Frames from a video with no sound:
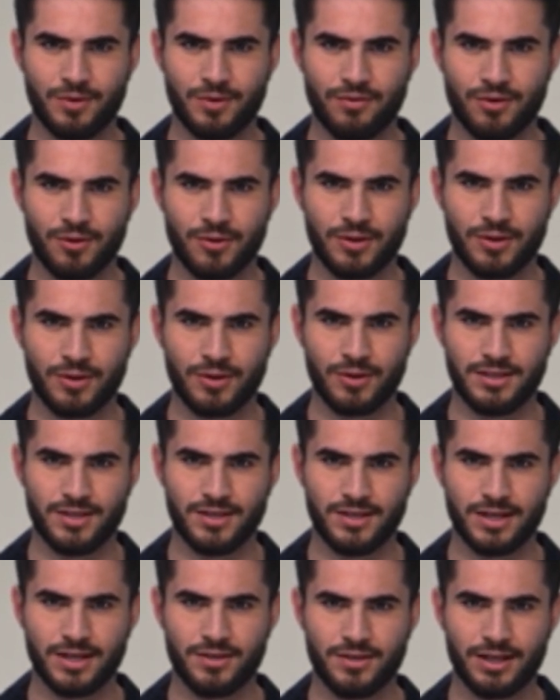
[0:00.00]
We have already
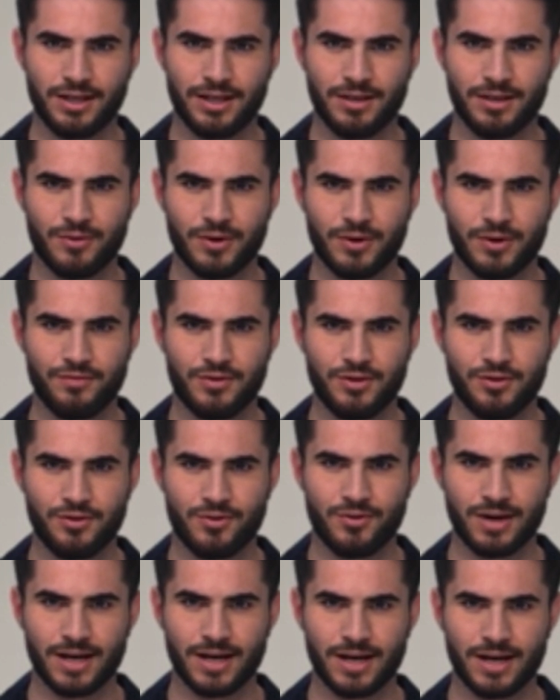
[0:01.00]
discussed getting rid of
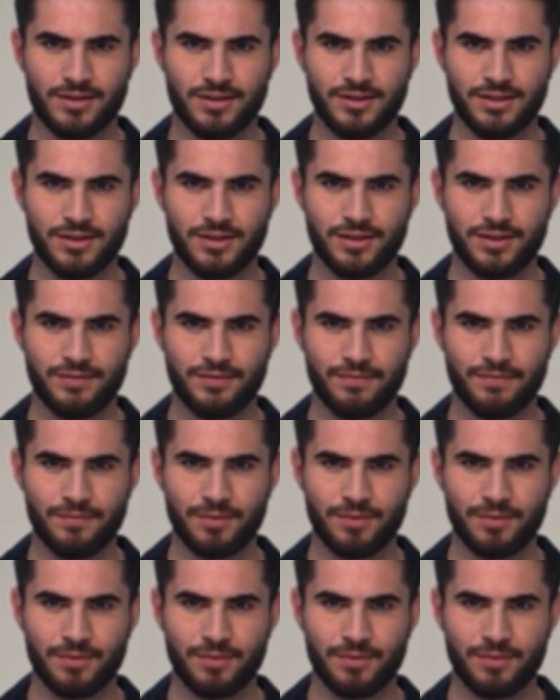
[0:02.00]
distractions,